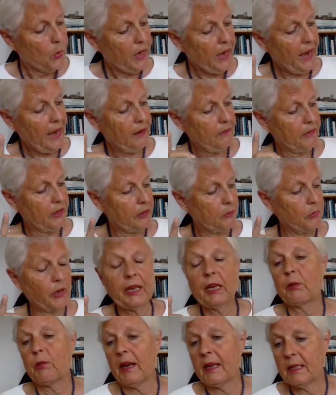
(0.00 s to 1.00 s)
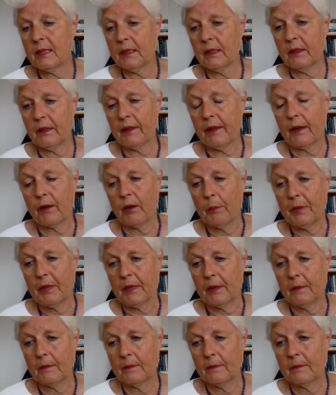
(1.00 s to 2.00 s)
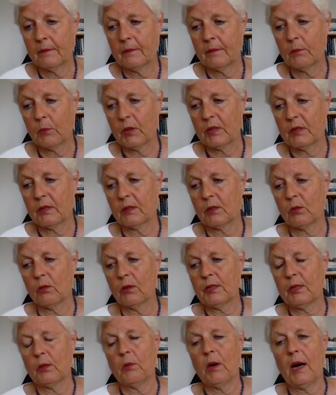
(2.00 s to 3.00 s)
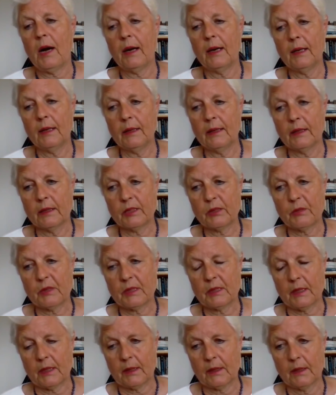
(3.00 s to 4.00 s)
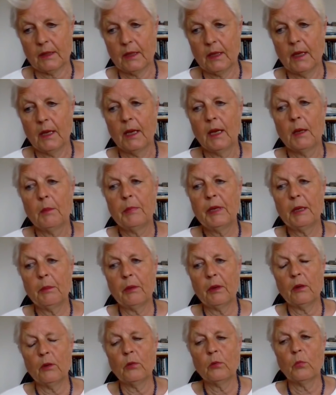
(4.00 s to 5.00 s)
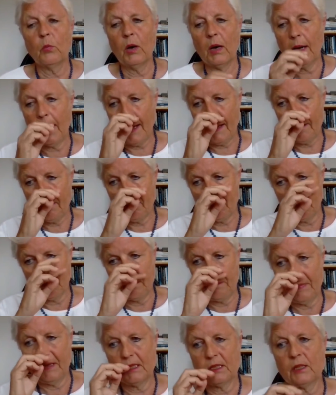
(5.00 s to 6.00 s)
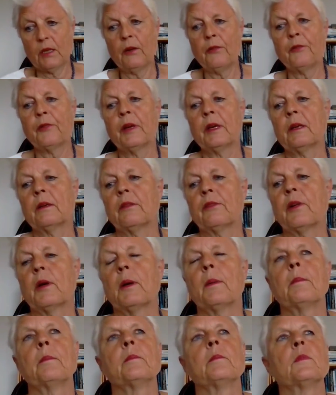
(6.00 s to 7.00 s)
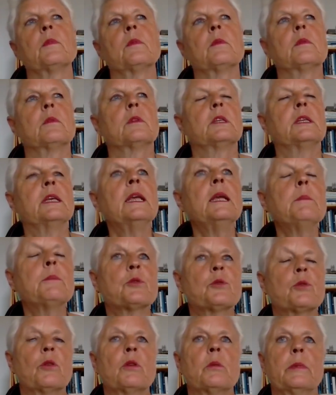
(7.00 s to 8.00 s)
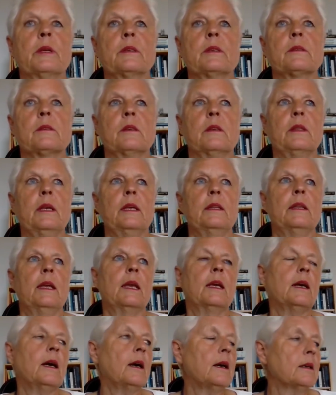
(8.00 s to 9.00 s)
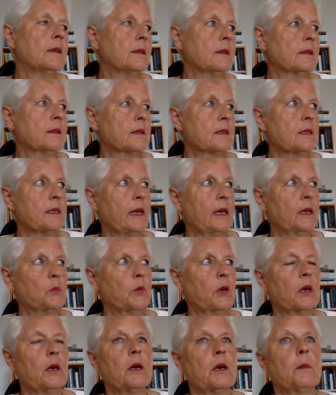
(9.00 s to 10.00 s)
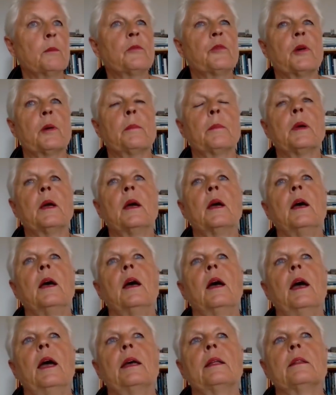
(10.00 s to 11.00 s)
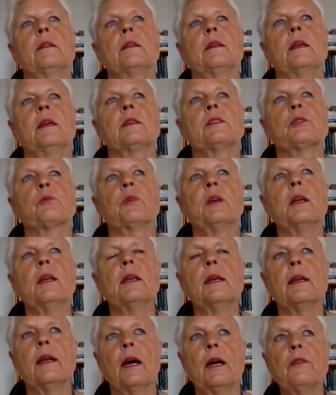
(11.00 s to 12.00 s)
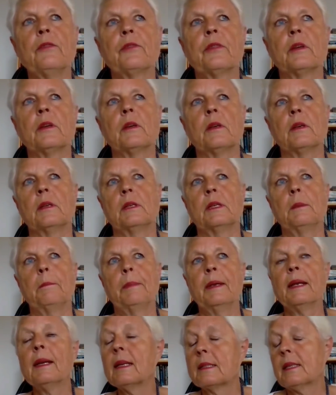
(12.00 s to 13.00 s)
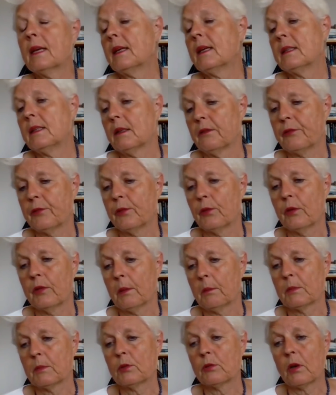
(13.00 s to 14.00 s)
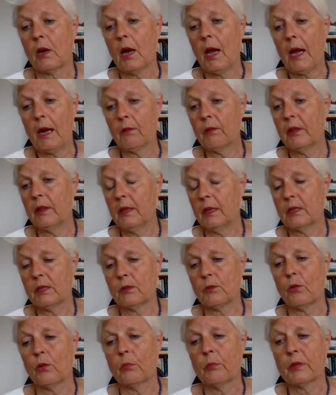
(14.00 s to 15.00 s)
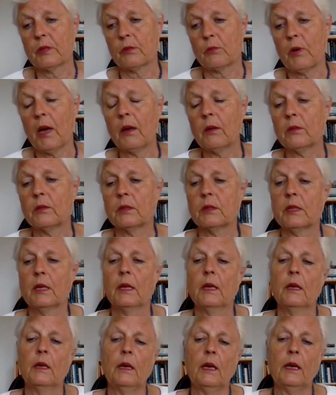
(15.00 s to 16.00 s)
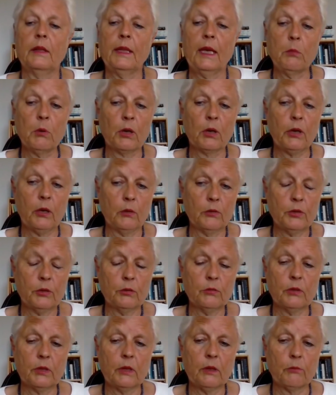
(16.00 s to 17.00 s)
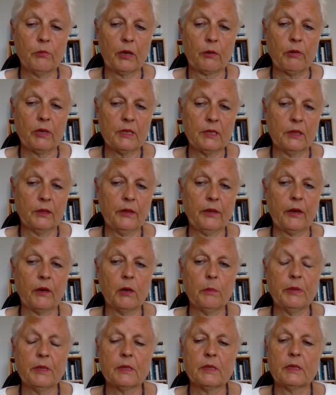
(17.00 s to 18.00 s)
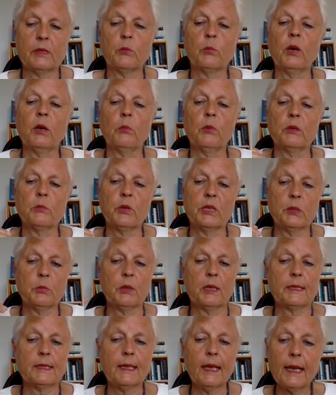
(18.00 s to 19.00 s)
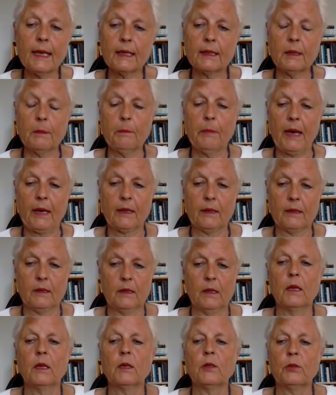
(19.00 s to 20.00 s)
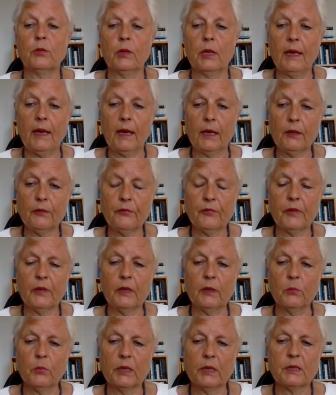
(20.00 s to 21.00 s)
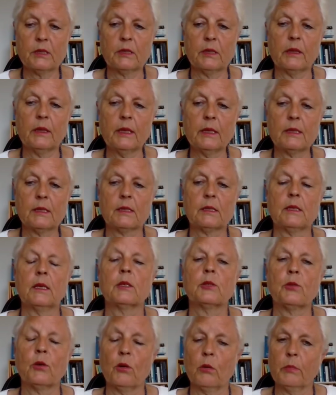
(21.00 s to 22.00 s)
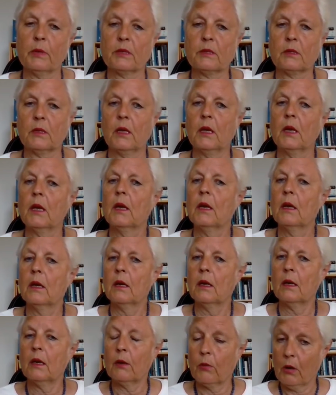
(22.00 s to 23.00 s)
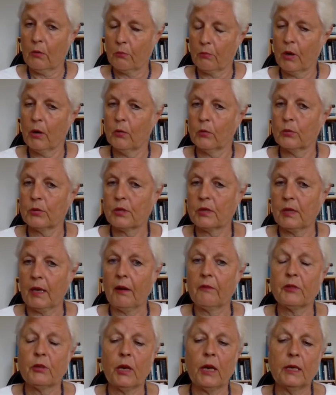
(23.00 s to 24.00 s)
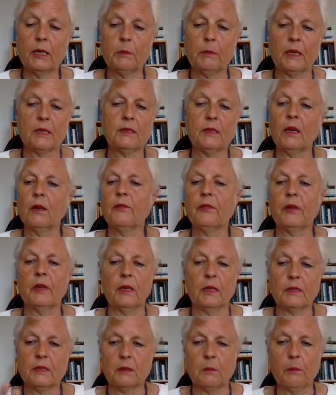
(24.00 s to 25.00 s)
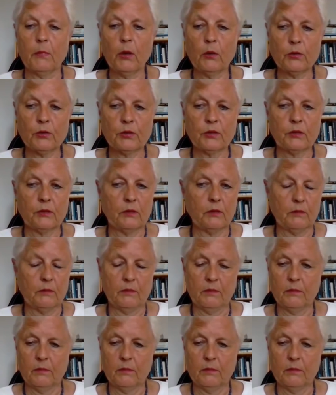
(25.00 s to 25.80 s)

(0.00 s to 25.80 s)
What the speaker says: We have regression therapy, which is also highly interesting. People who will be suffering from deep traumas that they can't understand where come from. And it's really life debilitating for them to carry these traumas around. Mm-hmm. And they will go to a regression therapist which will take them back to the life in which these traumas arose. I've tried it myself, and it's the most